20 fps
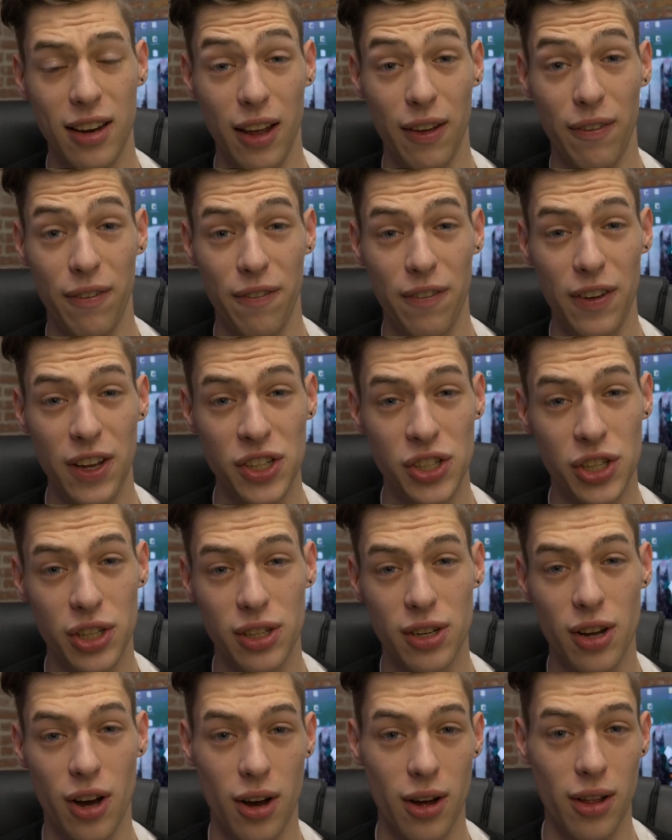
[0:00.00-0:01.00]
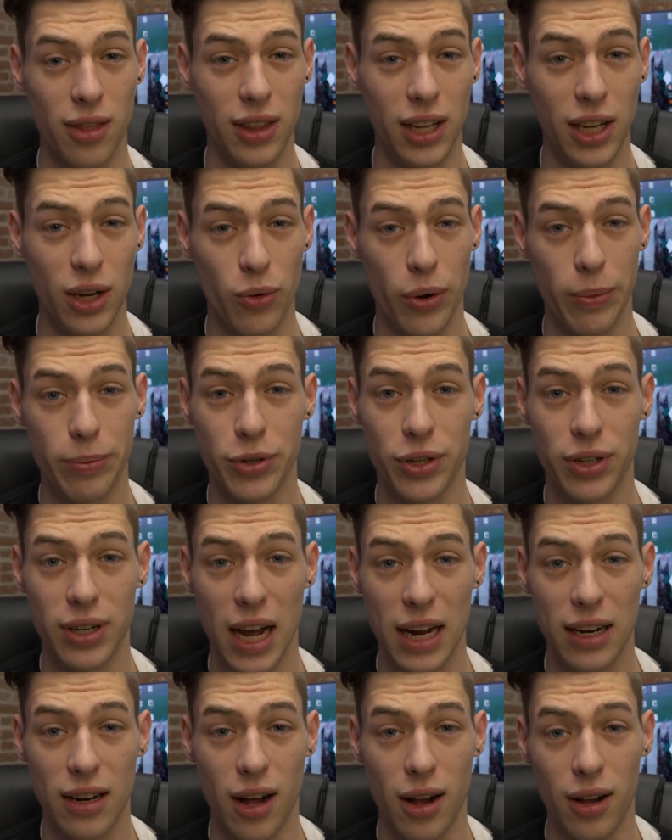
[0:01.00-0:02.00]
efficient on the
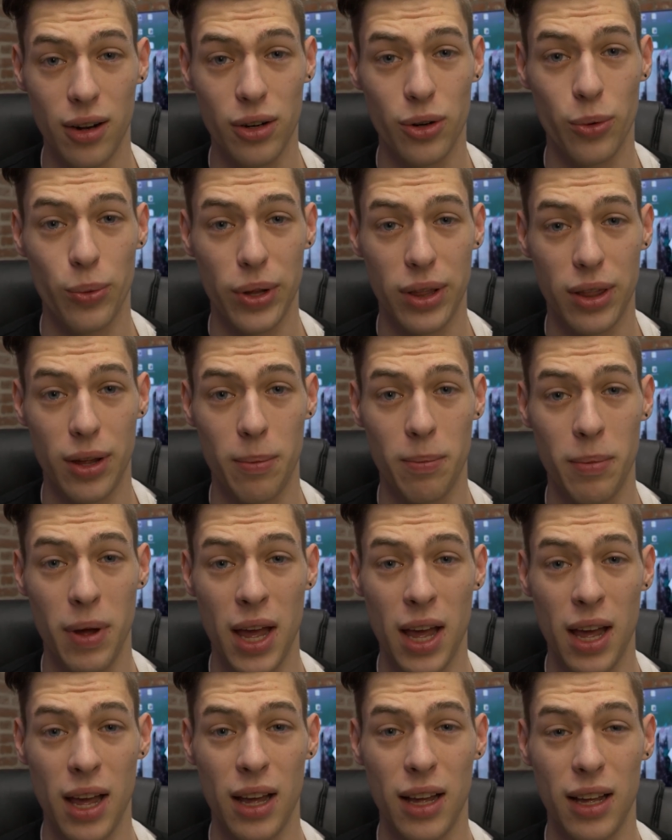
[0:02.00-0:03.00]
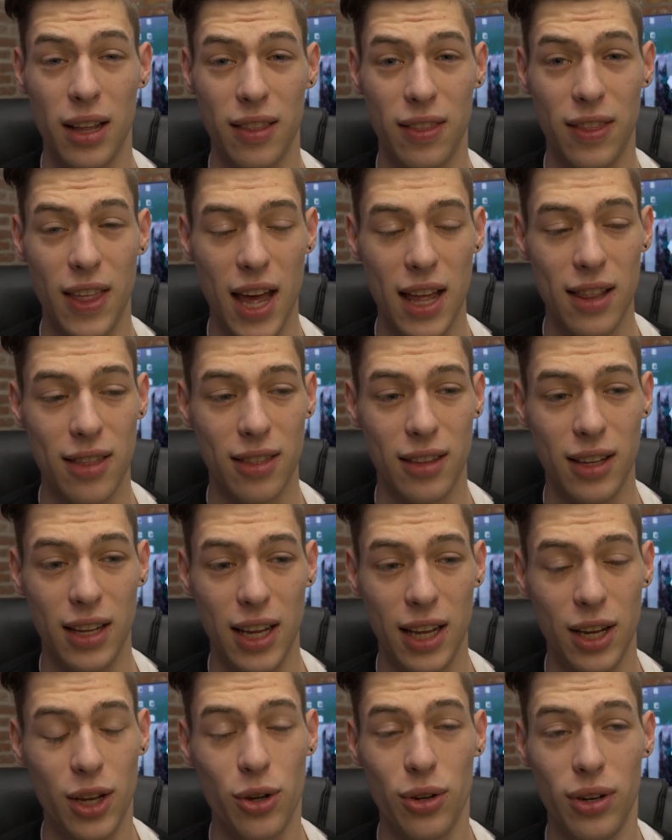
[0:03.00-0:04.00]
CryptoNight algorithm that
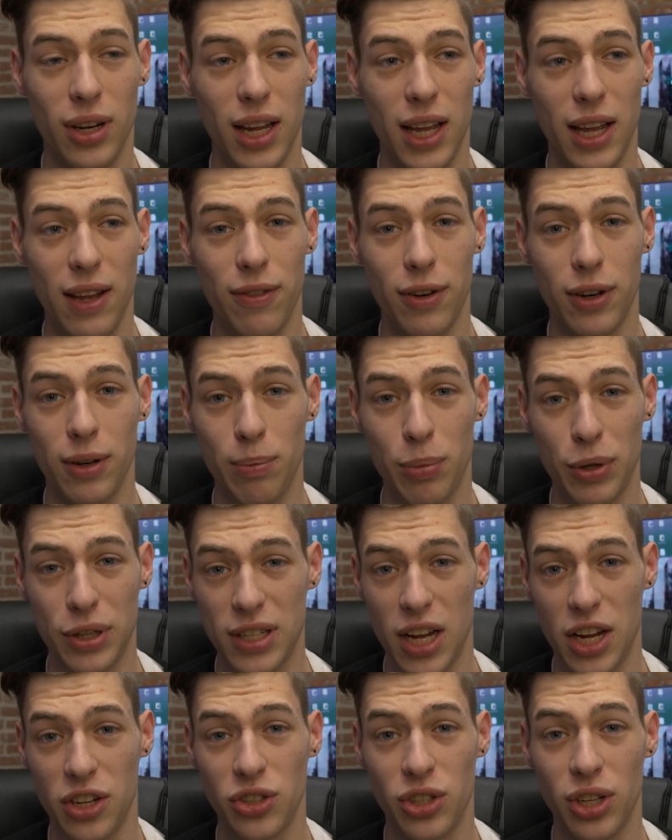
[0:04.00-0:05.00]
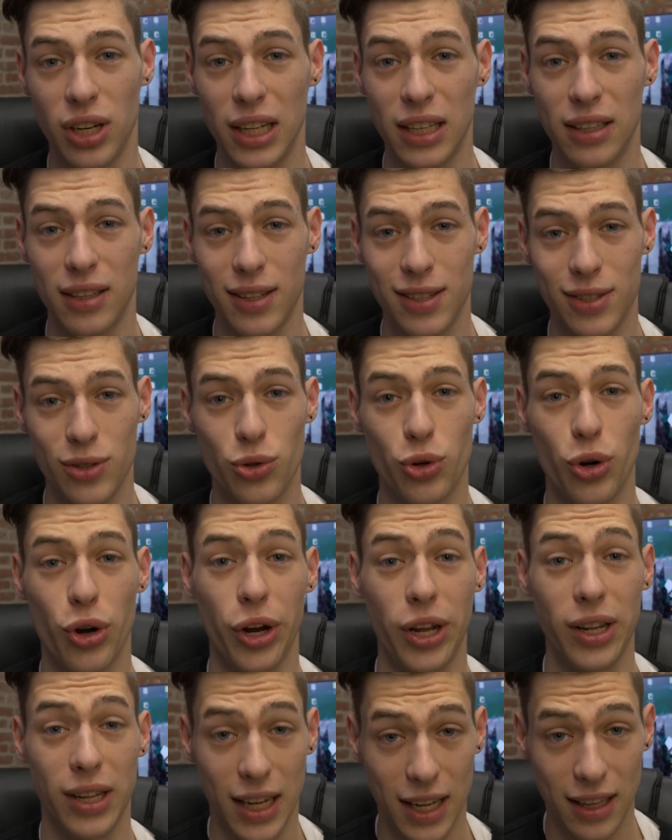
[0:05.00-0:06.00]
it could even potentially
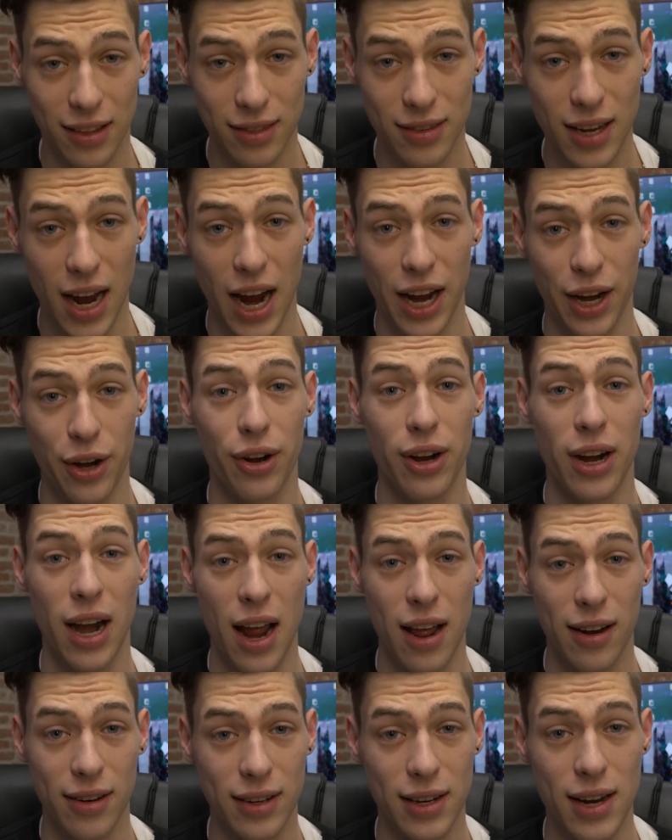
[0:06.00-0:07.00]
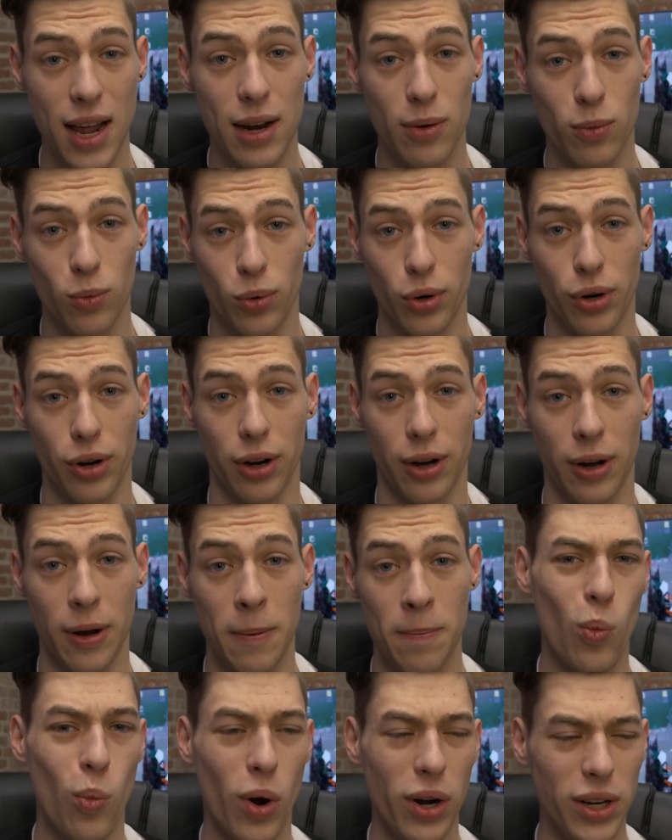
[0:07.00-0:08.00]
destroy the entire network.
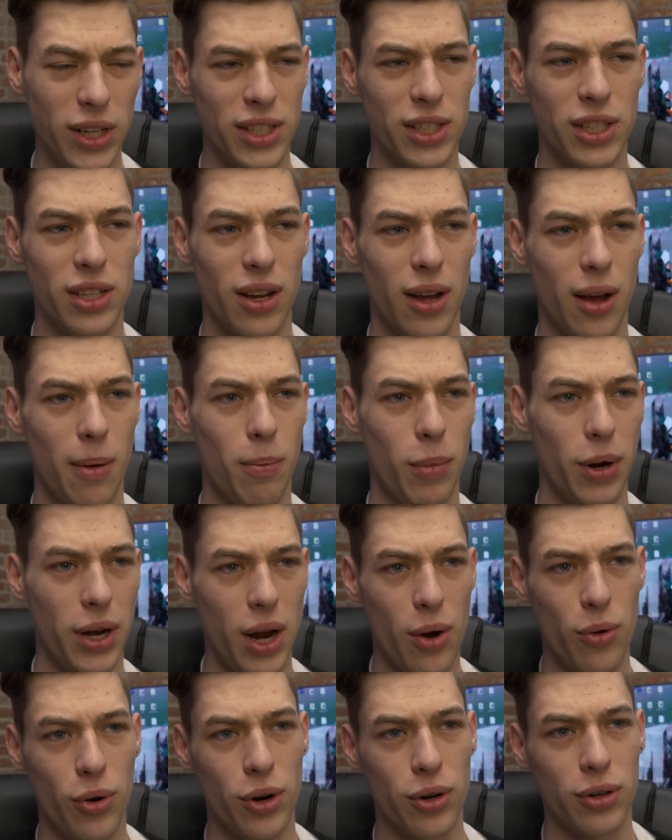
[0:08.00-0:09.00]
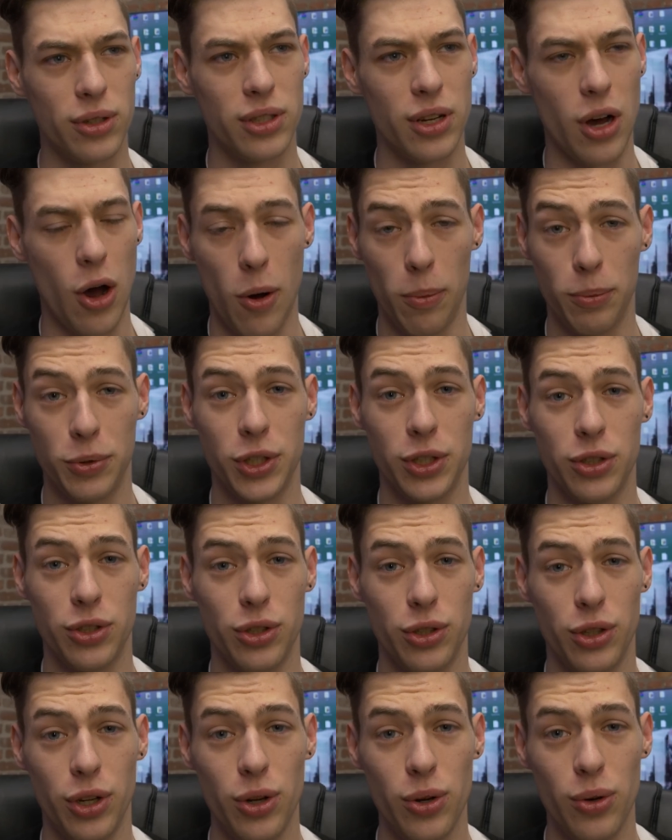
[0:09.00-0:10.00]
What is Monero's option
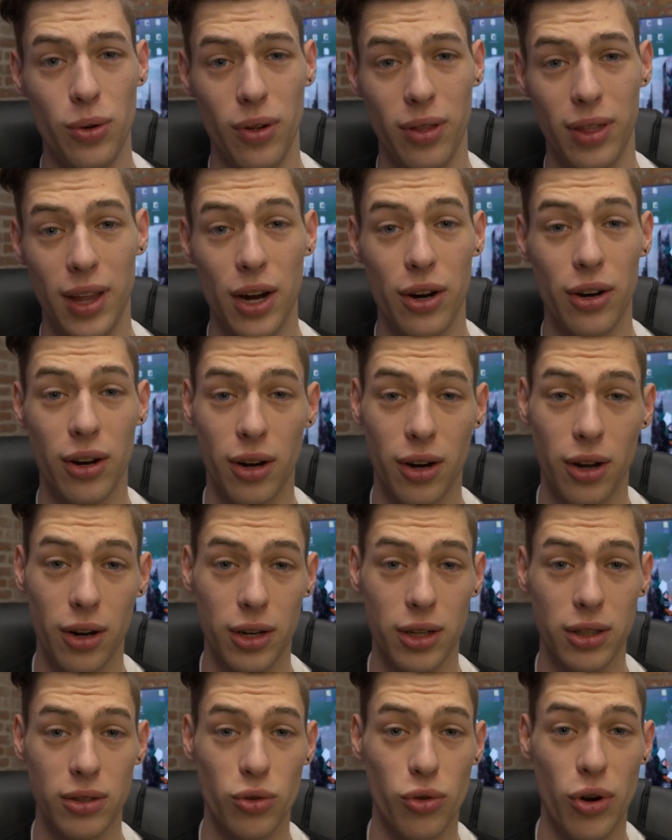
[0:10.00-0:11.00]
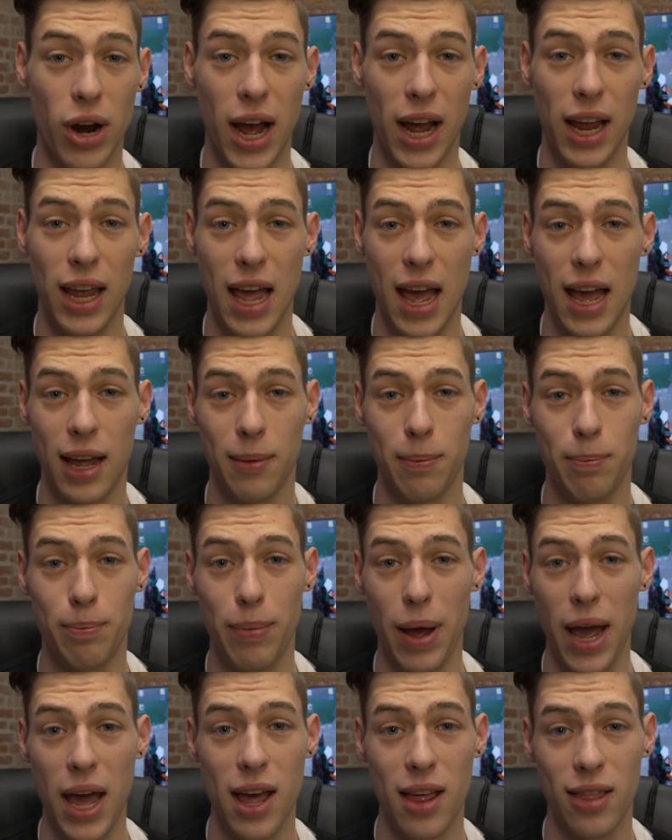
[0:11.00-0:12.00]
to do? They're gonna try and
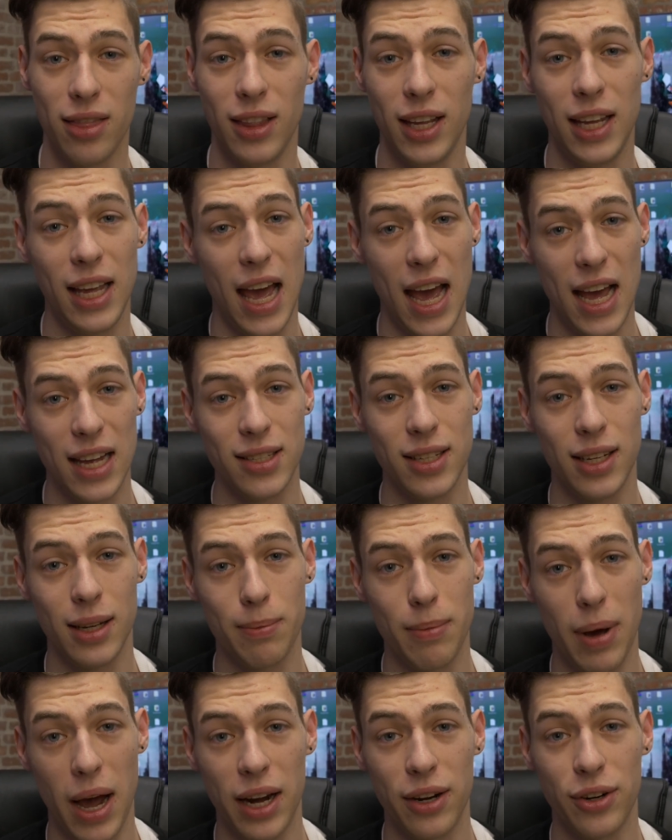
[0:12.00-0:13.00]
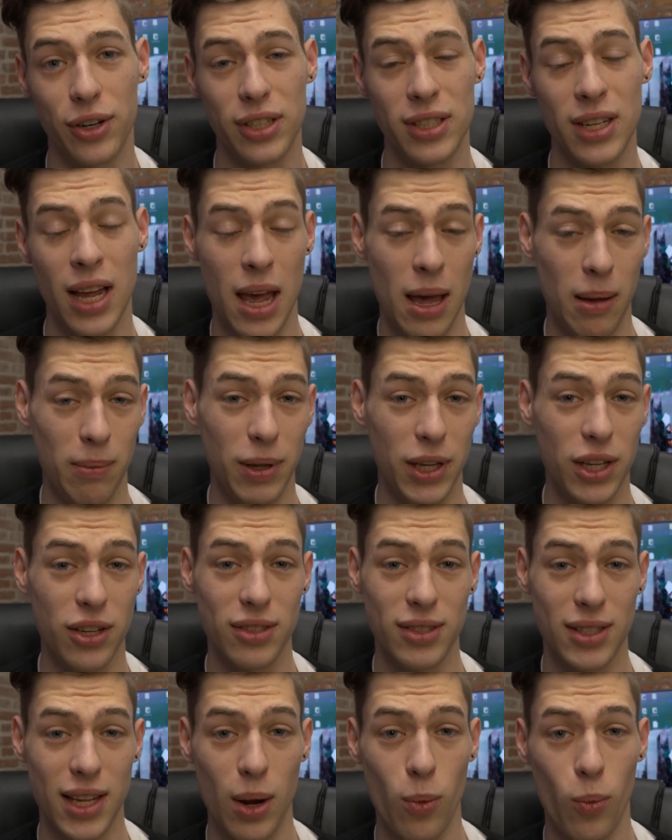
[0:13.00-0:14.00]
ban the ASIC miners because they